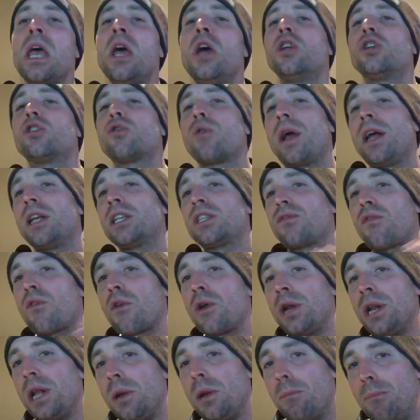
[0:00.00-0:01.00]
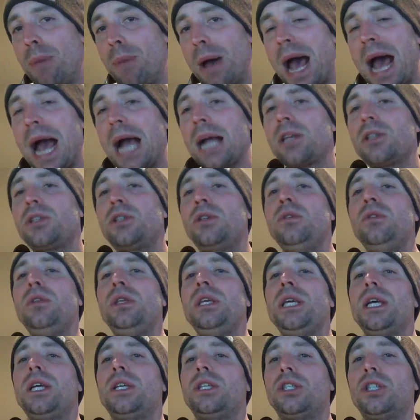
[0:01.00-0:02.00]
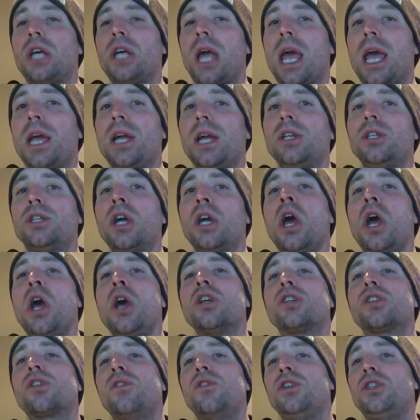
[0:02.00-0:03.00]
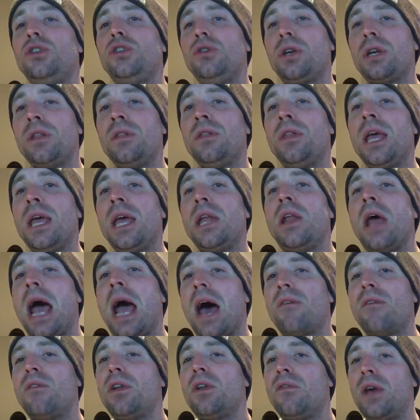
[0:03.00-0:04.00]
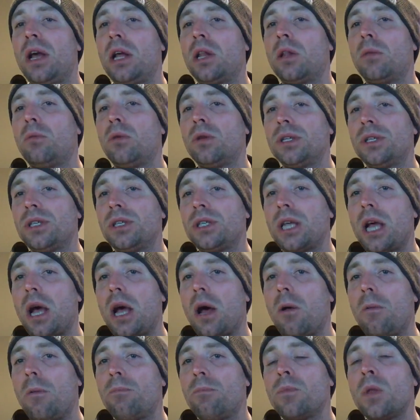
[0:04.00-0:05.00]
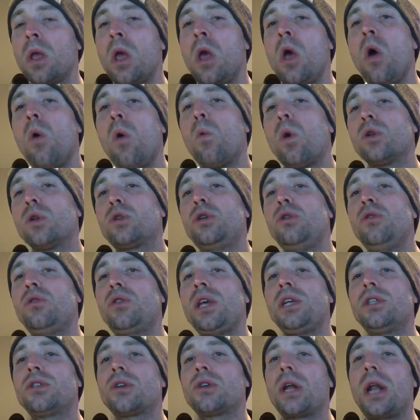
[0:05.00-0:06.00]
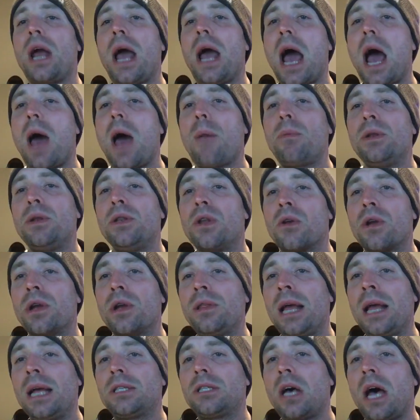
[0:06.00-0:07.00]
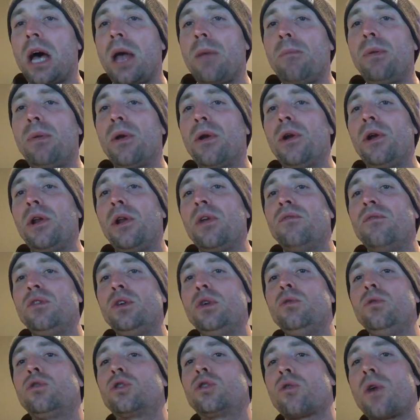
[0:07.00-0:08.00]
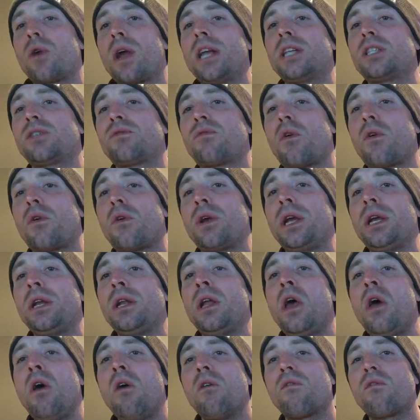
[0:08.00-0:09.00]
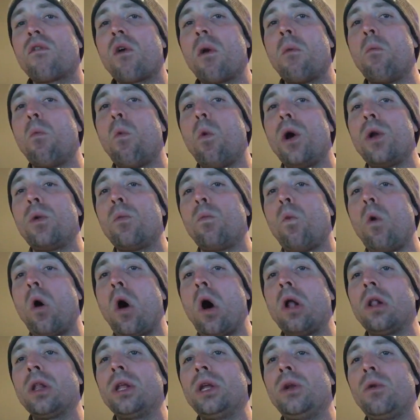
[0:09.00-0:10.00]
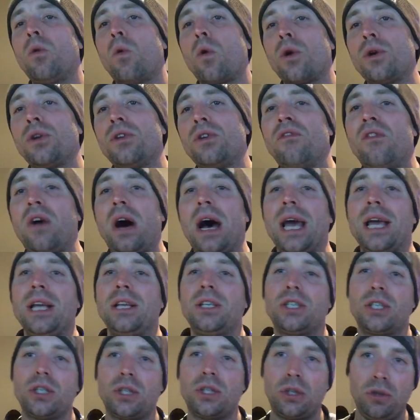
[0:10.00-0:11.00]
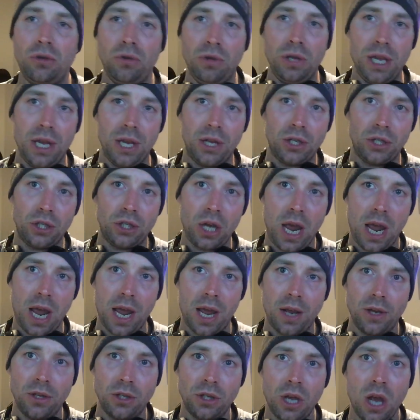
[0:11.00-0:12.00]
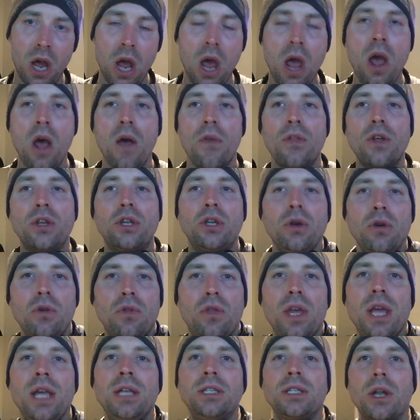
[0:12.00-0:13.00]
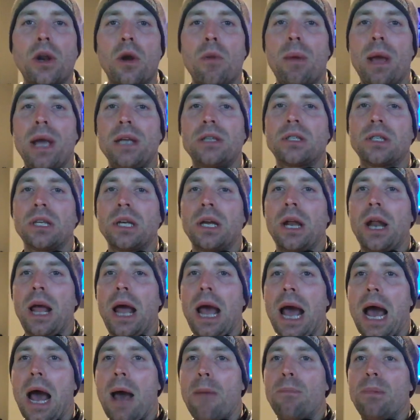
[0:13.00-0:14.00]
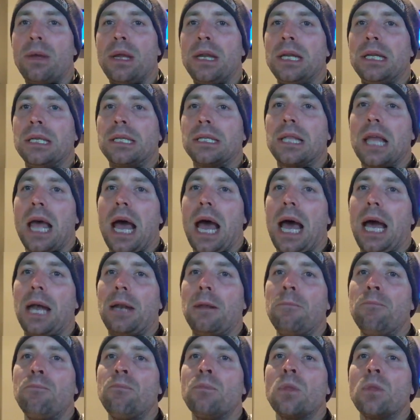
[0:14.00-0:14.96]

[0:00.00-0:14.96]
transferring it back to the exchange so that you can then have it available to sell. Well, two things are going to happen during that time period of you transferring from one wallet or device to the exchange. The two things that are basically going to happen is that,